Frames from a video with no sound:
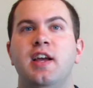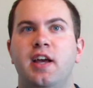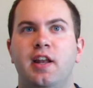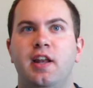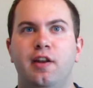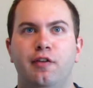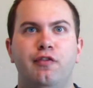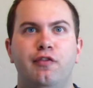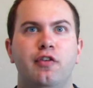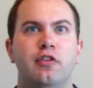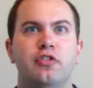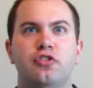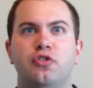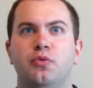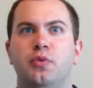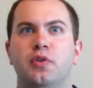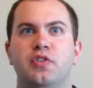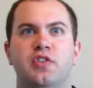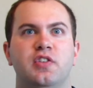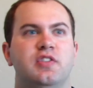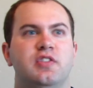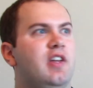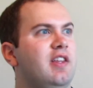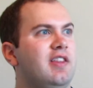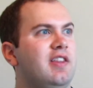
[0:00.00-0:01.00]
and it fills you
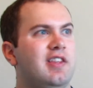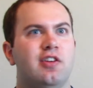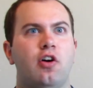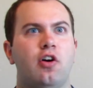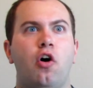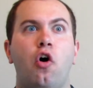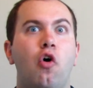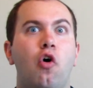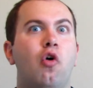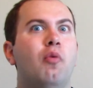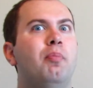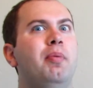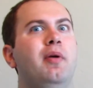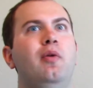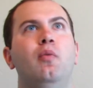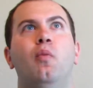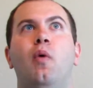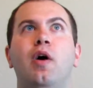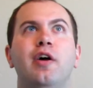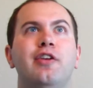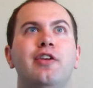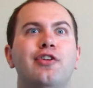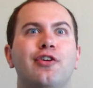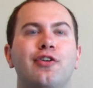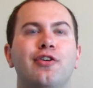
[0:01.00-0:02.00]
with like the hope and
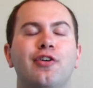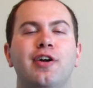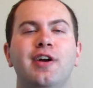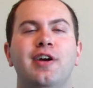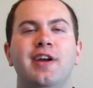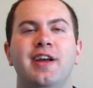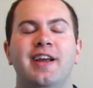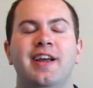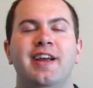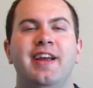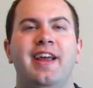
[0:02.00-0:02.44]
wonder,